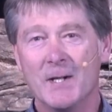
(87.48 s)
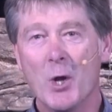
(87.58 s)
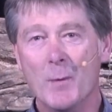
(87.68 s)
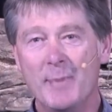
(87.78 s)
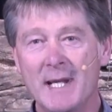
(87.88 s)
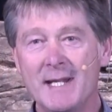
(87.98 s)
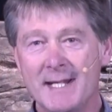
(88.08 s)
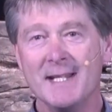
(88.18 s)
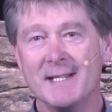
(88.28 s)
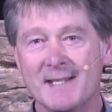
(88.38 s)
in
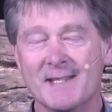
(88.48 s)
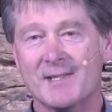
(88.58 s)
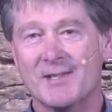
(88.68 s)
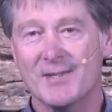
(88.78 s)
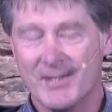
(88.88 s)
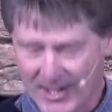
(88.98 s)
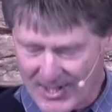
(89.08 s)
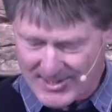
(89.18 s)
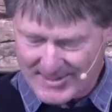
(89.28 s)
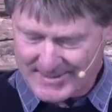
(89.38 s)
obedience to
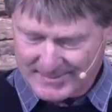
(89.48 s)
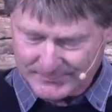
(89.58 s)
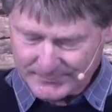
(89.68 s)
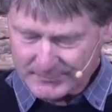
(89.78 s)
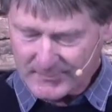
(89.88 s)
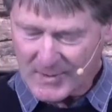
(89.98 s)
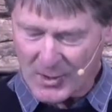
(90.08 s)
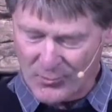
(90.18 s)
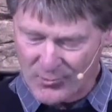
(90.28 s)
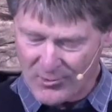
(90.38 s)
God
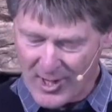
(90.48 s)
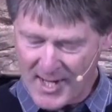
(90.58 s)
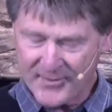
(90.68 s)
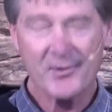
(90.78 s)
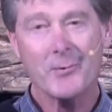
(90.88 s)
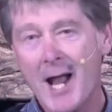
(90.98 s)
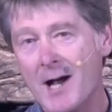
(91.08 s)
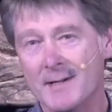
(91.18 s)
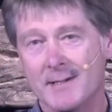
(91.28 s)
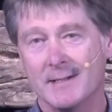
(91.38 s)
right
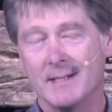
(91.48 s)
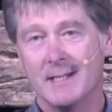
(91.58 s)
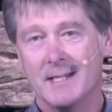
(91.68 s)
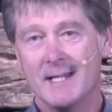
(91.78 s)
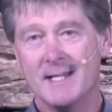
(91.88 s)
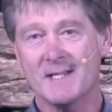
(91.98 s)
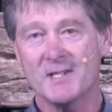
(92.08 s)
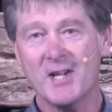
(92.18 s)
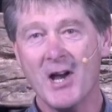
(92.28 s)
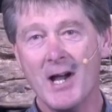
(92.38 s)
throughout his
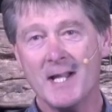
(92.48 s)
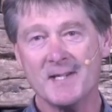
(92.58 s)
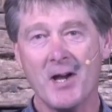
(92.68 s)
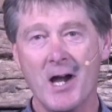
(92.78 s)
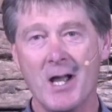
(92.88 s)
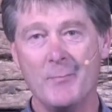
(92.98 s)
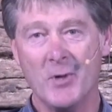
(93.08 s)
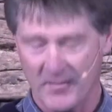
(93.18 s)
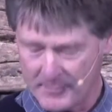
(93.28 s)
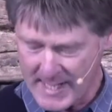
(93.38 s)
entire
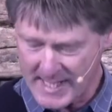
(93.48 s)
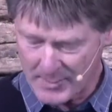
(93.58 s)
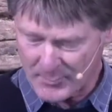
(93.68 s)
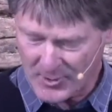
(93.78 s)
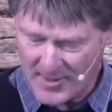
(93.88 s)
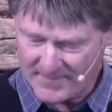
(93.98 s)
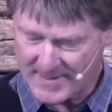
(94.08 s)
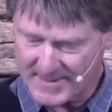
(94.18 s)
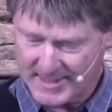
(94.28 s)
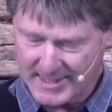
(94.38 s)
time of being a
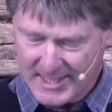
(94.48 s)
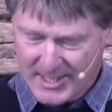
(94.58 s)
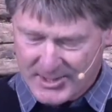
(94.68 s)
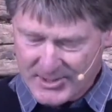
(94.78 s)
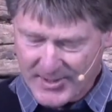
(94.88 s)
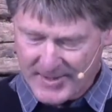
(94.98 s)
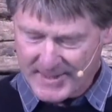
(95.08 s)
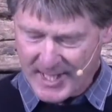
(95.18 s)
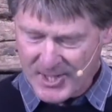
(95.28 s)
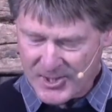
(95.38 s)
prophet to the
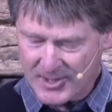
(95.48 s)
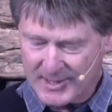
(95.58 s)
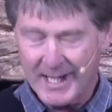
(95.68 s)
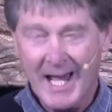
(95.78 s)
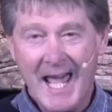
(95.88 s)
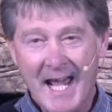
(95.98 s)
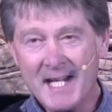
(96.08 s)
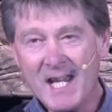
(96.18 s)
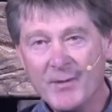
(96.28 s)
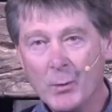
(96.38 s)
nation.
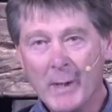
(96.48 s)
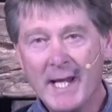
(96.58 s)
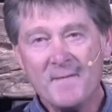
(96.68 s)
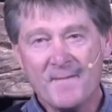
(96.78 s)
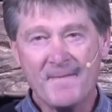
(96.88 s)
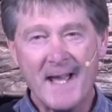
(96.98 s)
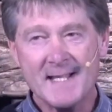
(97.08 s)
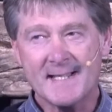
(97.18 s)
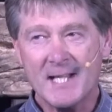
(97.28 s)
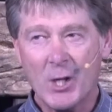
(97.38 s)
And even when
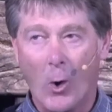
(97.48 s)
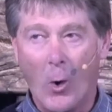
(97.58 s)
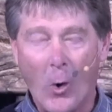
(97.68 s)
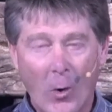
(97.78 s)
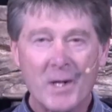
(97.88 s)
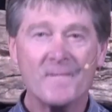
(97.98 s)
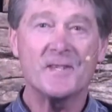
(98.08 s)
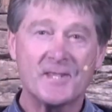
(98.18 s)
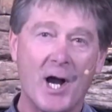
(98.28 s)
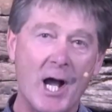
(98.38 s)
facing all
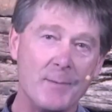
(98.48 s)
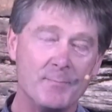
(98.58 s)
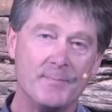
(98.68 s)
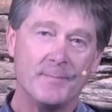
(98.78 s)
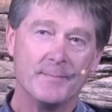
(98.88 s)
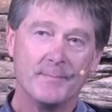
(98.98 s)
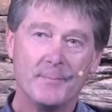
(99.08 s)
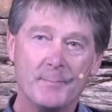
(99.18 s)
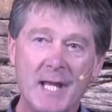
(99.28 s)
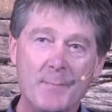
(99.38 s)
of the time
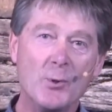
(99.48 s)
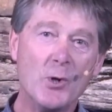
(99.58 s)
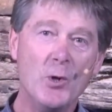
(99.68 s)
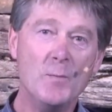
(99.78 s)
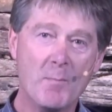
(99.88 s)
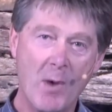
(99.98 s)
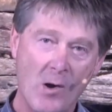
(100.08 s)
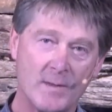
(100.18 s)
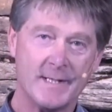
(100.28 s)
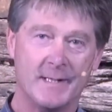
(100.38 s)
people who
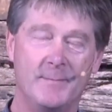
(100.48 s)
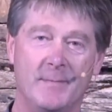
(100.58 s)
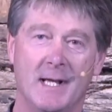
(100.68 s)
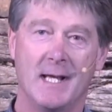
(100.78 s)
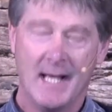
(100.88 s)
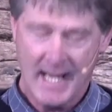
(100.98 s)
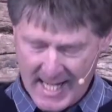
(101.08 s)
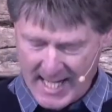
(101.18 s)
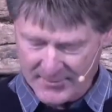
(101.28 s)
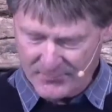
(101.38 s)
mocked him
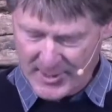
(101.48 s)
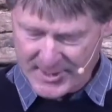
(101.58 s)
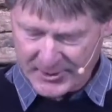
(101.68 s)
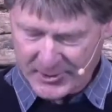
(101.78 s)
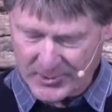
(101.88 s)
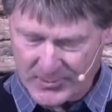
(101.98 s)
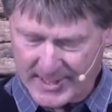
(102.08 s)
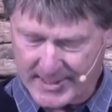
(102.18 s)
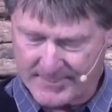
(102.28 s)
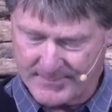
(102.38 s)
and
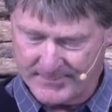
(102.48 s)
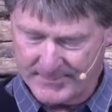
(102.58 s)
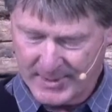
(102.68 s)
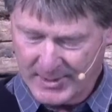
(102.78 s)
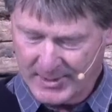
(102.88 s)
ridiculed him,